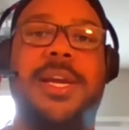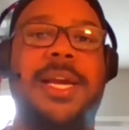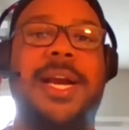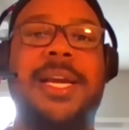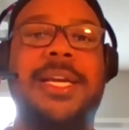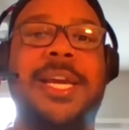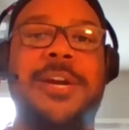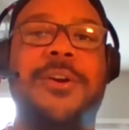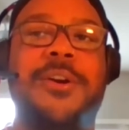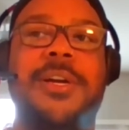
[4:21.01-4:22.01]
Like I can
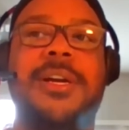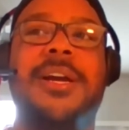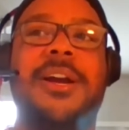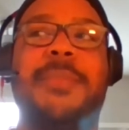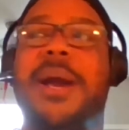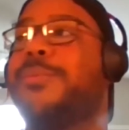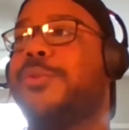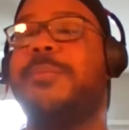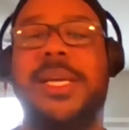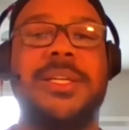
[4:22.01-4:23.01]
hear my
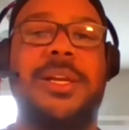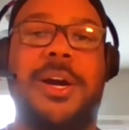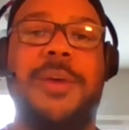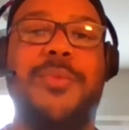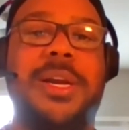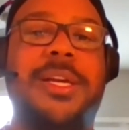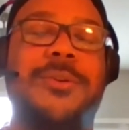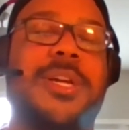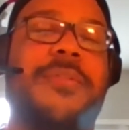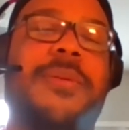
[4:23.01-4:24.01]
roommate's alarm when it
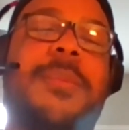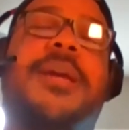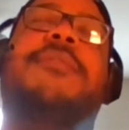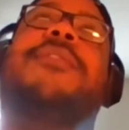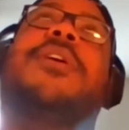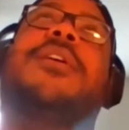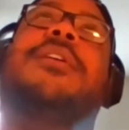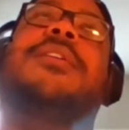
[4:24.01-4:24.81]
goes off. I'm like, fuck.